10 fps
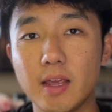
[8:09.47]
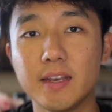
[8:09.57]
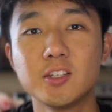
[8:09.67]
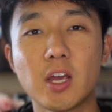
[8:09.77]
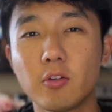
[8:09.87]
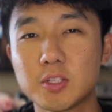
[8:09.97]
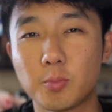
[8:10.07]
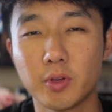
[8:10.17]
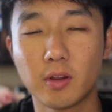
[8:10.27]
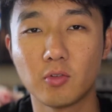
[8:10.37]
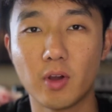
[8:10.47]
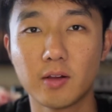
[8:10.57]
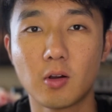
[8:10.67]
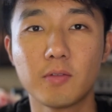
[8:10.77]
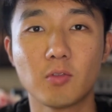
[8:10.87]
And in general, it's a pretty good credit
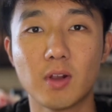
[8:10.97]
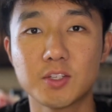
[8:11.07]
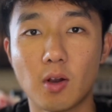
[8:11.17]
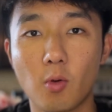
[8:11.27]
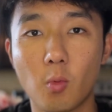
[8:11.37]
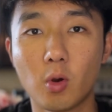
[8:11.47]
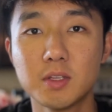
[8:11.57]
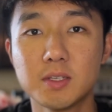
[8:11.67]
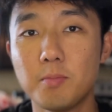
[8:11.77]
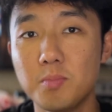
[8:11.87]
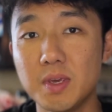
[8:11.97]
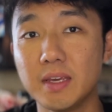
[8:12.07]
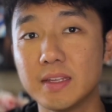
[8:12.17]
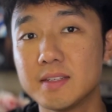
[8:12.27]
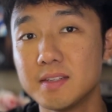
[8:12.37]
card for restaurant rewards,
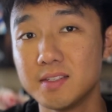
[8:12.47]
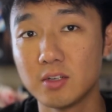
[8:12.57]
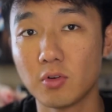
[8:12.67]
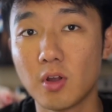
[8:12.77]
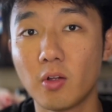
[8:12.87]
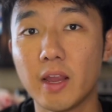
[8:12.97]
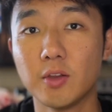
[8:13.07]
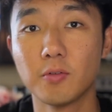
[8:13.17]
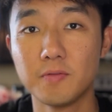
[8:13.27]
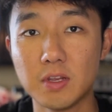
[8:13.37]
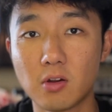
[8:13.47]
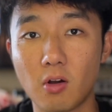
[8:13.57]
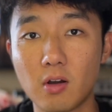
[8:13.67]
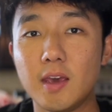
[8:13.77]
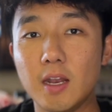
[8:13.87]
being it's a $0 annual fee
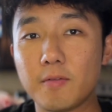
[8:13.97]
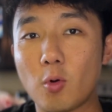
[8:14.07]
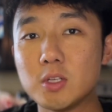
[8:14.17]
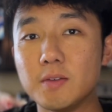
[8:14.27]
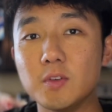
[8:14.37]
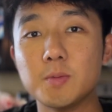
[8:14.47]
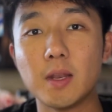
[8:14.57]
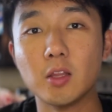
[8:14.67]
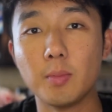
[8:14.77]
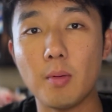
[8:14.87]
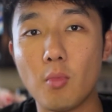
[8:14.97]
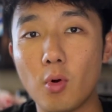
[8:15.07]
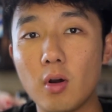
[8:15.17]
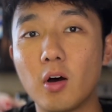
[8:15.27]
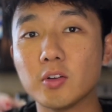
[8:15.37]
card. And of course, if you spend a little bit
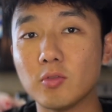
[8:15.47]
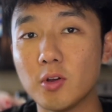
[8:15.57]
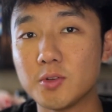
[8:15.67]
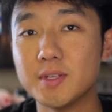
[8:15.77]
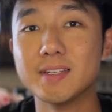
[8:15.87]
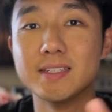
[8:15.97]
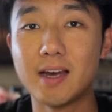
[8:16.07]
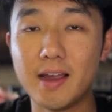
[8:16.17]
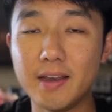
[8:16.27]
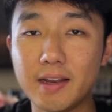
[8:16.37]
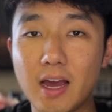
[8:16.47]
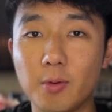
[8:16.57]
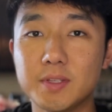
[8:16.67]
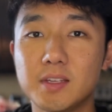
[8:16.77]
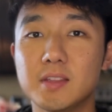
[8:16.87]
more on groceries and dining, I
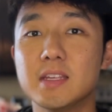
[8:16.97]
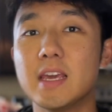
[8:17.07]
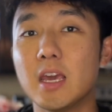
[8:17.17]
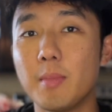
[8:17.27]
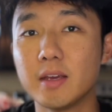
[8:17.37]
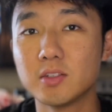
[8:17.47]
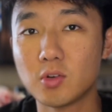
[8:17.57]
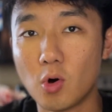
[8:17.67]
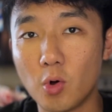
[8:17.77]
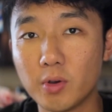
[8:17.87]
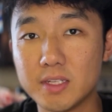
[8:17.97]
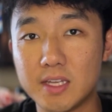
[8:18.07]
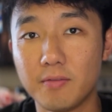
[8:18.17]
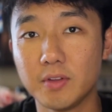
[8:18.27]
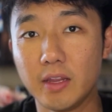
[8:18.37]
would say the Amex Gold is
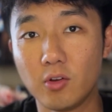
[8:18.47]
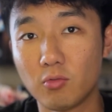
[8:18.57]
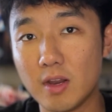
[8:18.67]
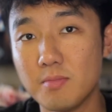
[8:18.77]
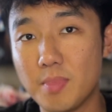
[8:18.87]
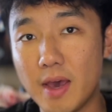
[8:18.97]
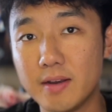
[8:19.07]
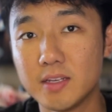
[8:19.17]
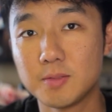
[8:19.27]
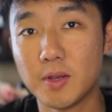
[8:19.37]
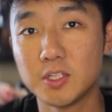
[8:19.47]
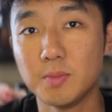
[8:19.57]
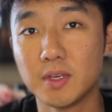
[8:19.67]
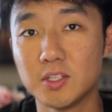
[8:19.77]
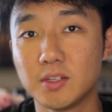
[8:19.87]
definitely a great bet, especially
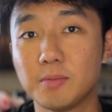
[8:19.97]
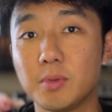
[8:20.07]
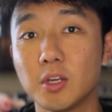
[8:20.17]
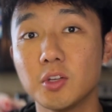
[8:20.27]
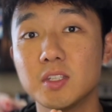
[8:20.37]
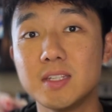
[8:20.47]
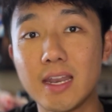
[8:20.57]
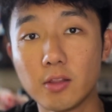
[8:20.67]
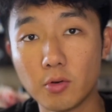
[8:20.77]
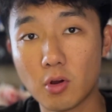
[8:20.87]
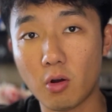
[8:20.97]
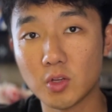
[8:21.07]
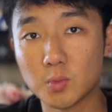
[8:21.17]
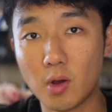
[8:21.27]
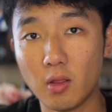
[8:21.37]
because it can be a good standalone card
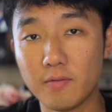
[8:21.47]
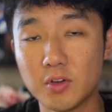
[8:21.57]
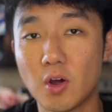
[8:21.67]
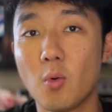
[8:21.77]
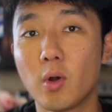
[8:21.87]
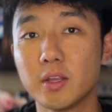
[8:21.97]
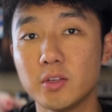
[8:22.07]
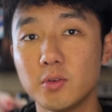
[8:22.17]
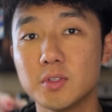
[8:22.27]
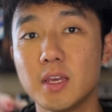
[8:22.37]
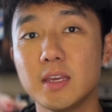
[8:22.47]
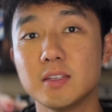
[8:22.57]
as well if you don't want to use a